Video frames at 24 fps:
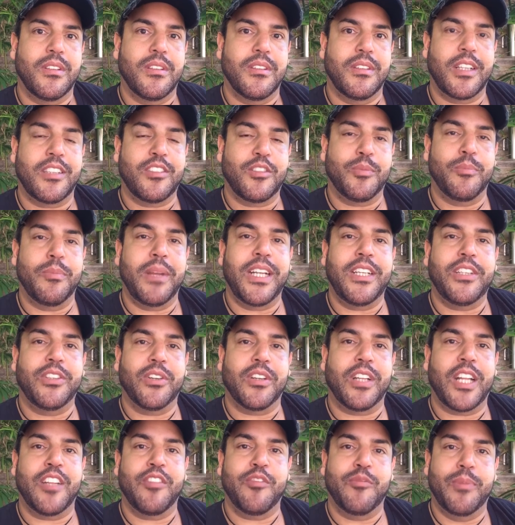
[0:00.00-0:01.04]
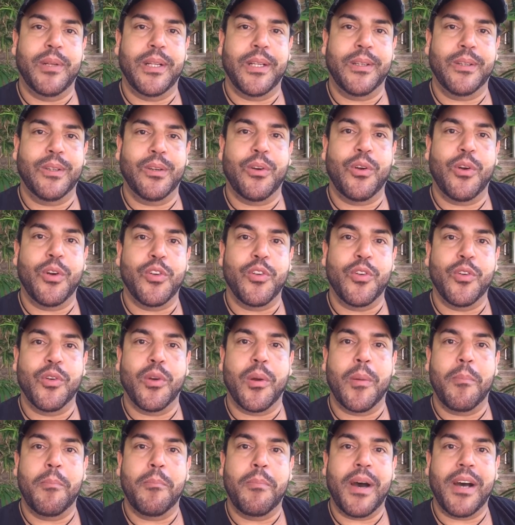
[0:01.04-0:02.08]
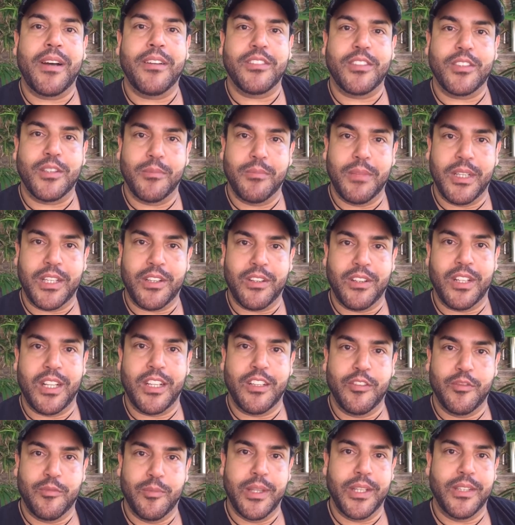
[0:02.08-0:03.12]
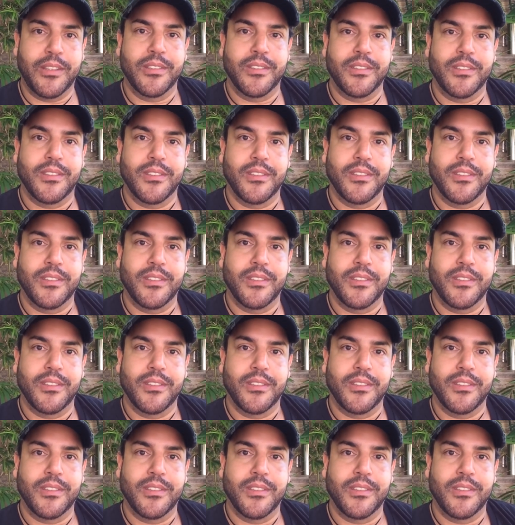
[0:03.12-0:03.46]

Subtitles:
that's made your life better or you're about to make your life better.